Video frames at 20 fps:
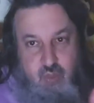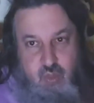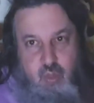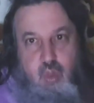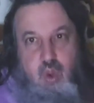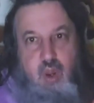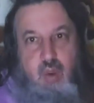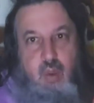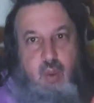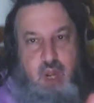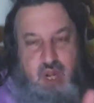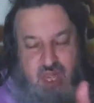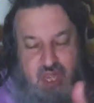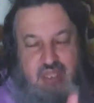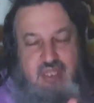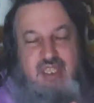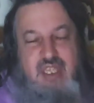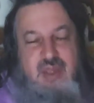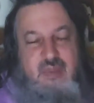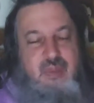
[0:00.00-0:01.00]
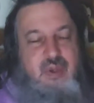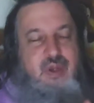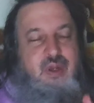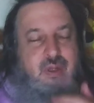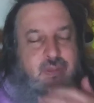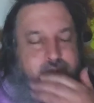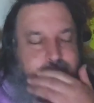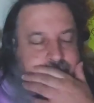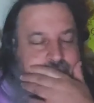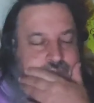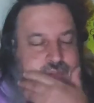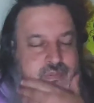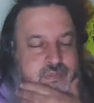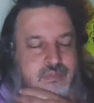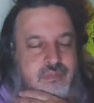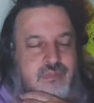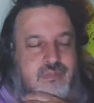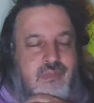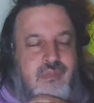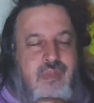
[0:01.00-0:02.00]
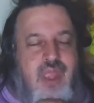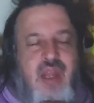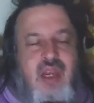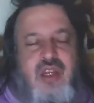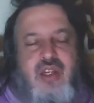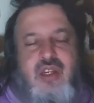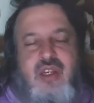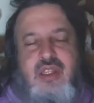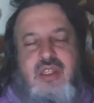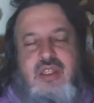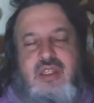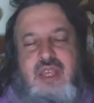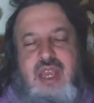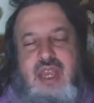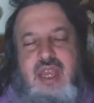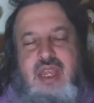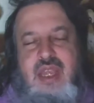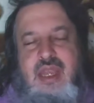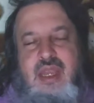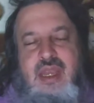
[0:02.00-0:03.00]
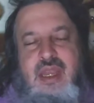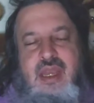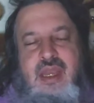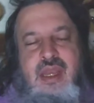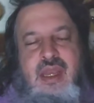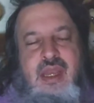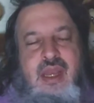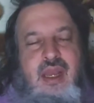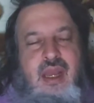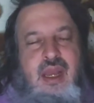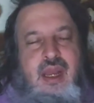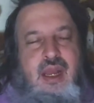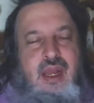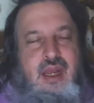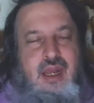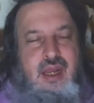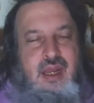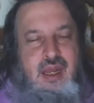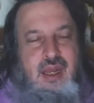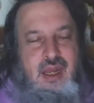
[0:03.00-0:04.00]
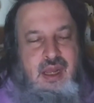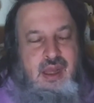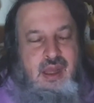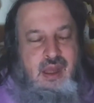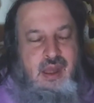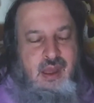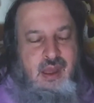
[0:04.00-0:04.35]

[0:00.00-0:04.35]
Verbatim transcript: what is typical, I should say, uh,